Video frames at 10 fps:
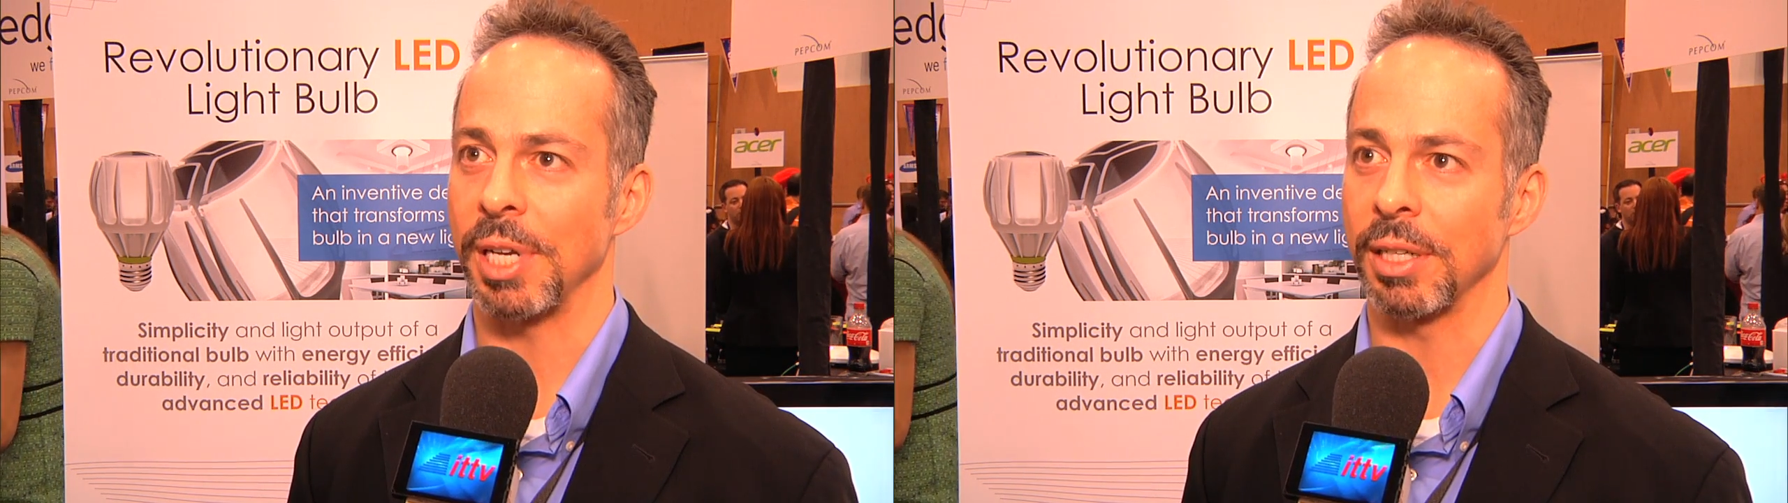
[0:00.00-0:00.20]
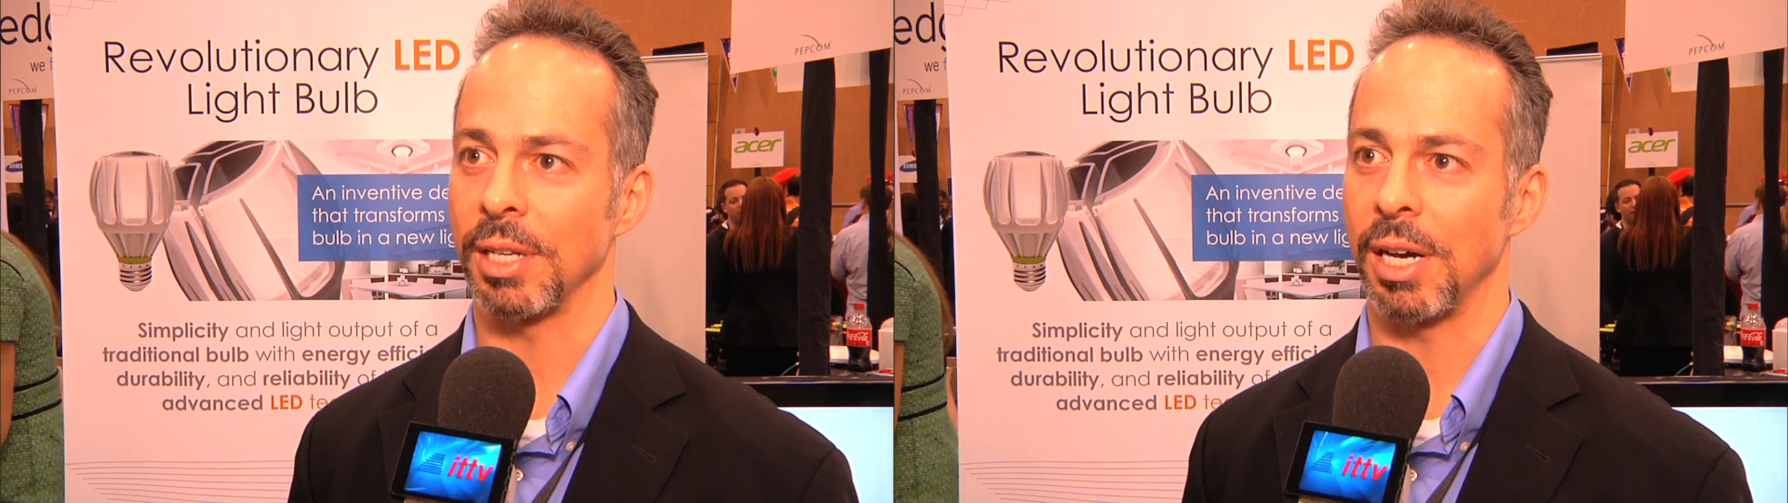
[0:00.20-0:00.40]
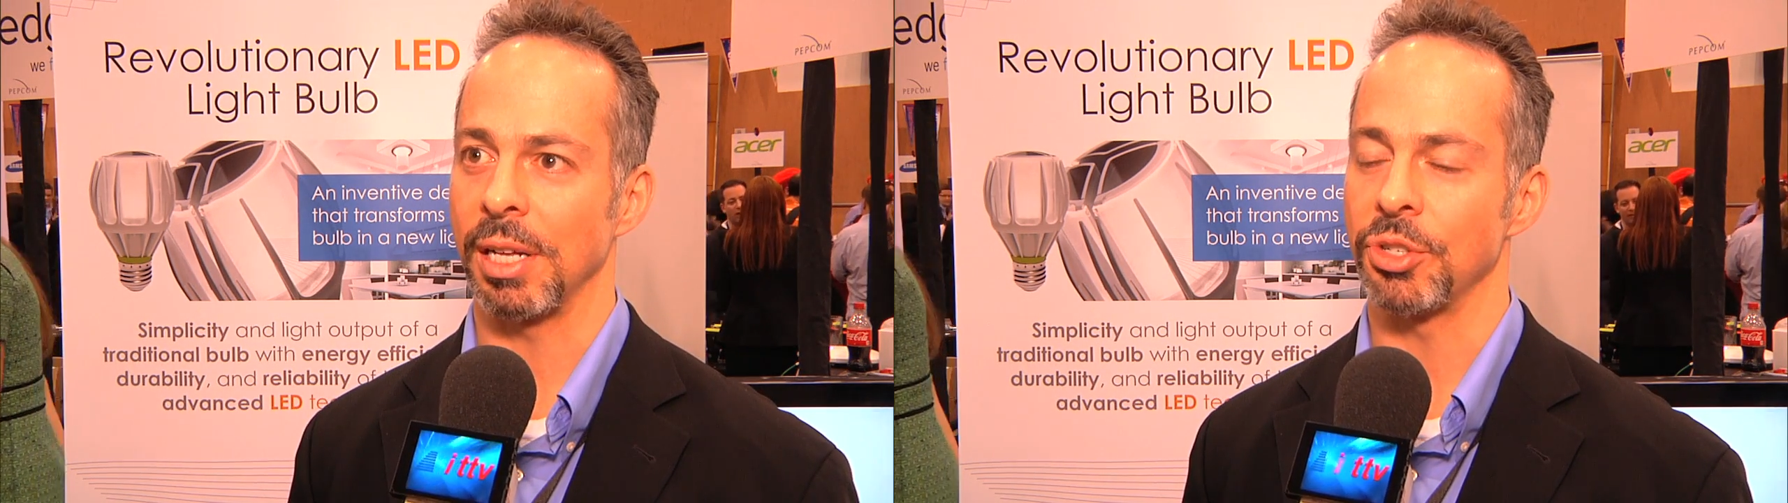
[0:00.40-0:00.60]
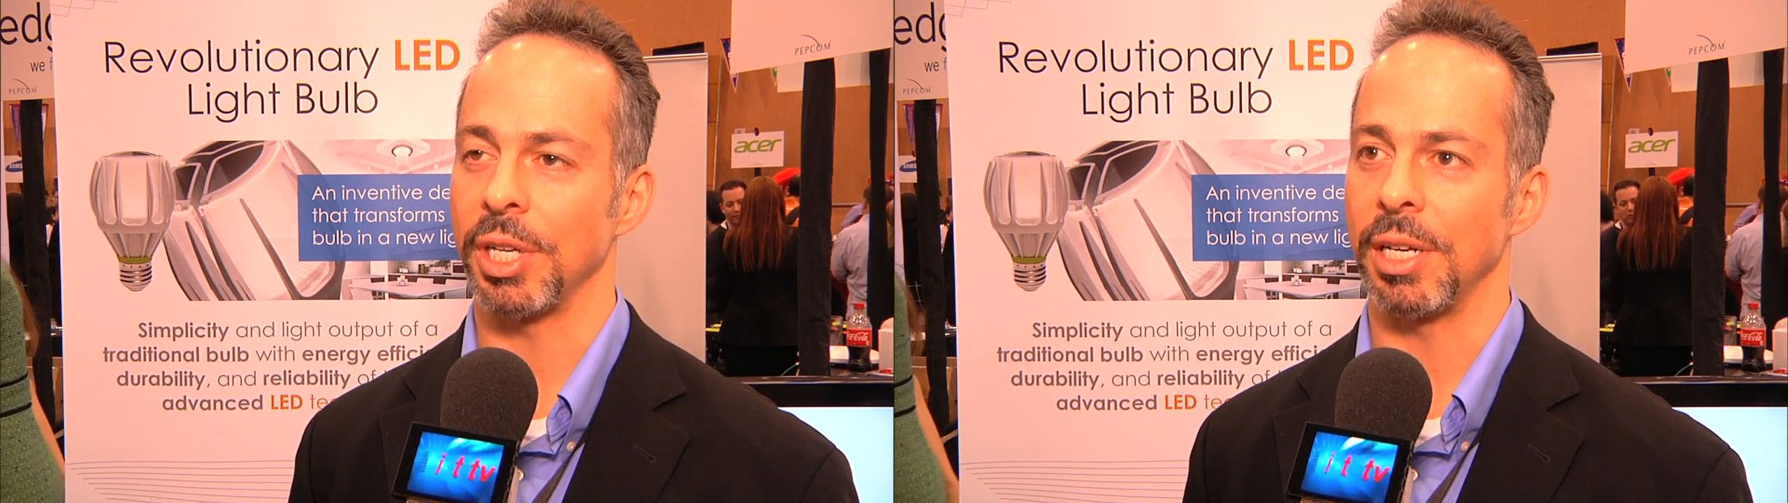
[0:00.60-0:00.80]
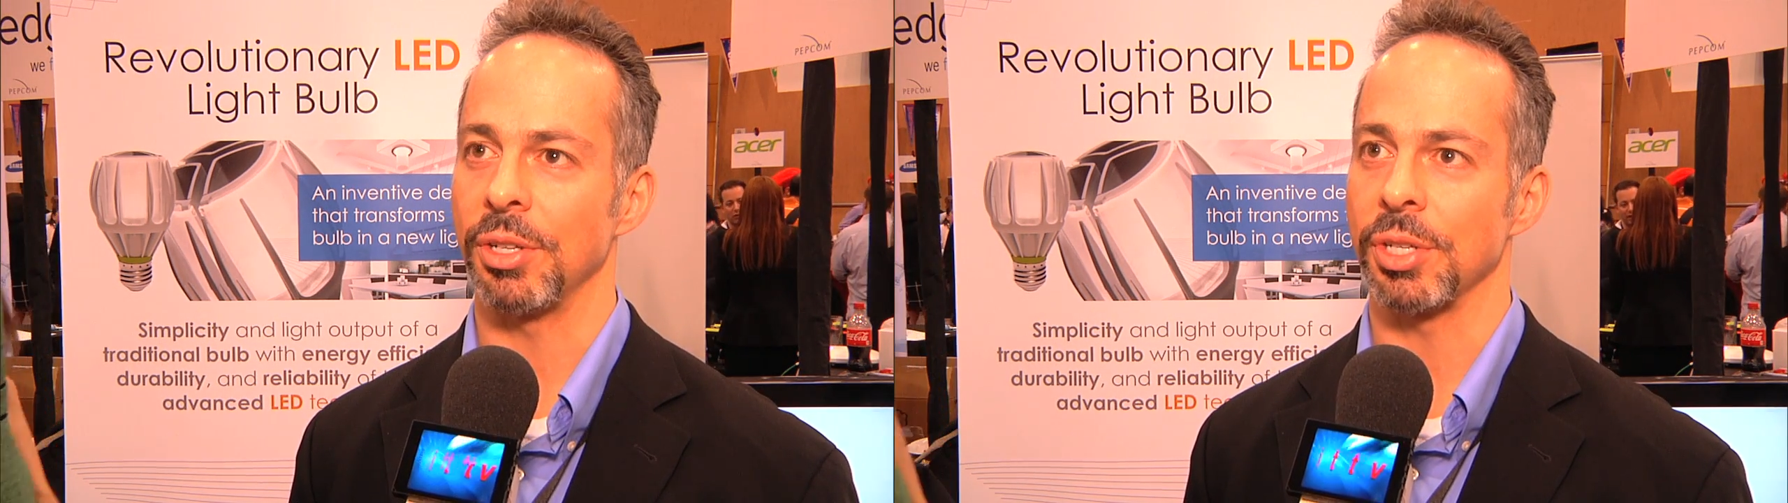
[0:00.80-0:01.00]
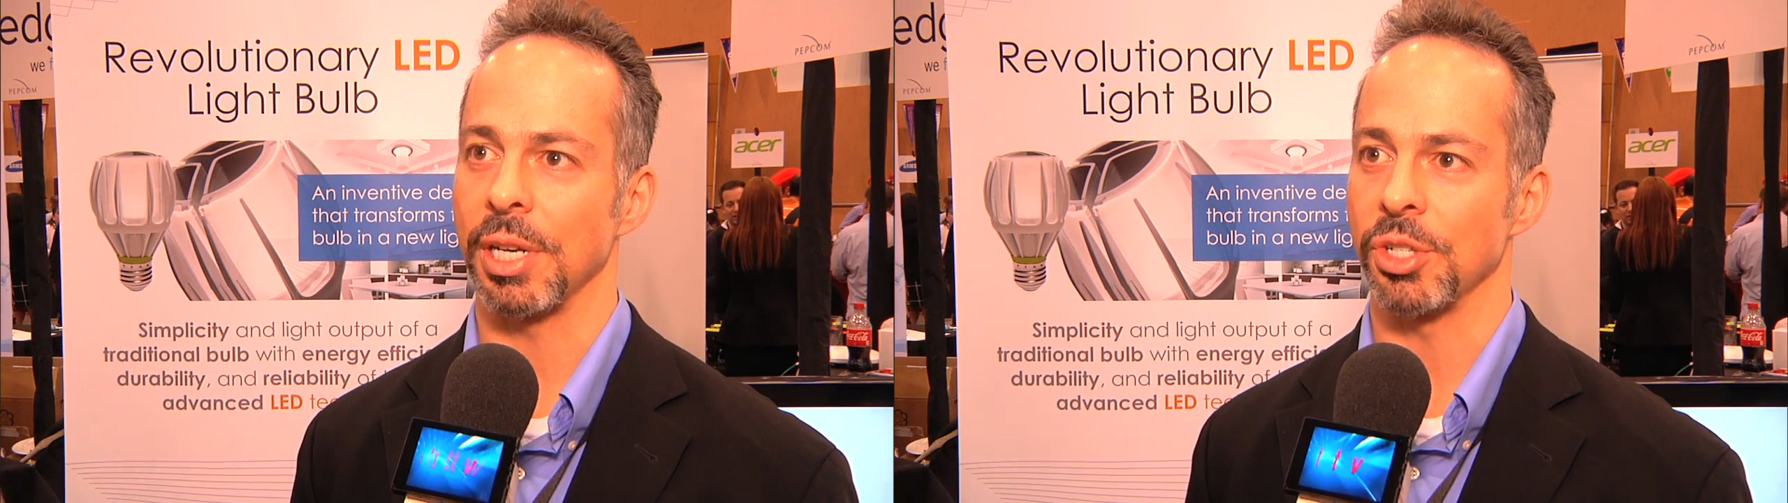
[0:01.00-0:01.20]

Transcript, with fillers: technologies,